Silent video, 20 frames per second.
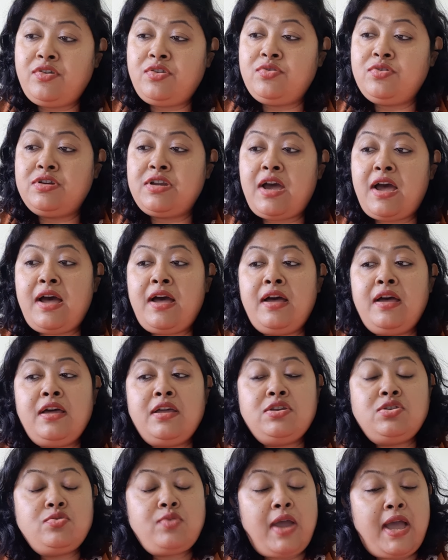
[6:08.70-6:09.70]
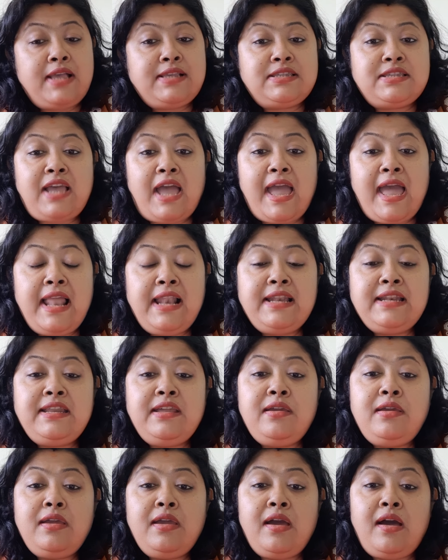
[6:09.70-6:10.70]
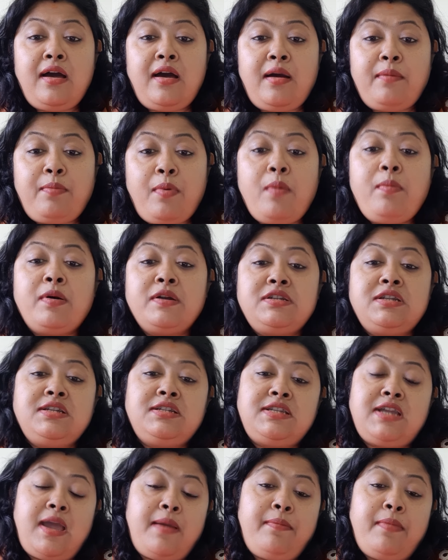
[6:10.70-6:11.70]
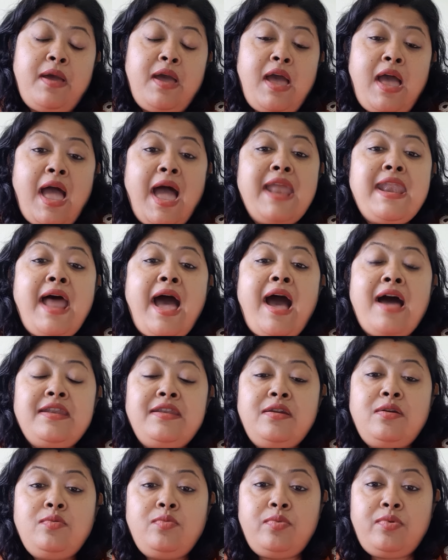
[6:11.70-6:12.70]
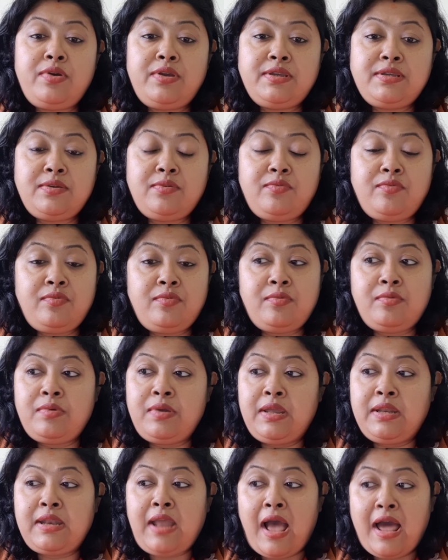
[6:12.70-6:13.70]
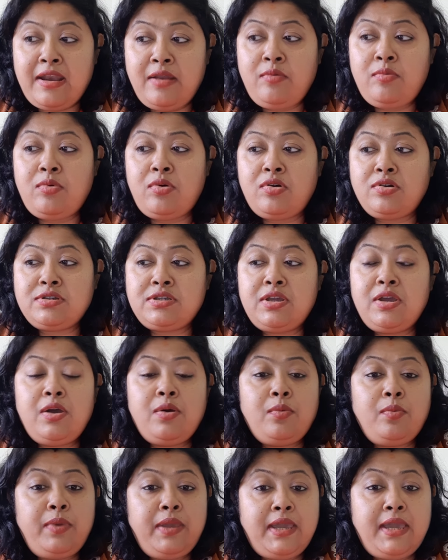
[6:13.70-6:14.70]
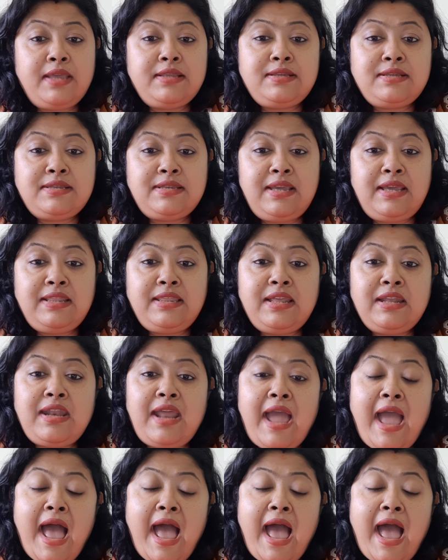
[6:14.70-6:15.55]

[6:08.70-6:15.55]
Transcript: the to as the healthy poverty trap. And other way, in other words, we can see the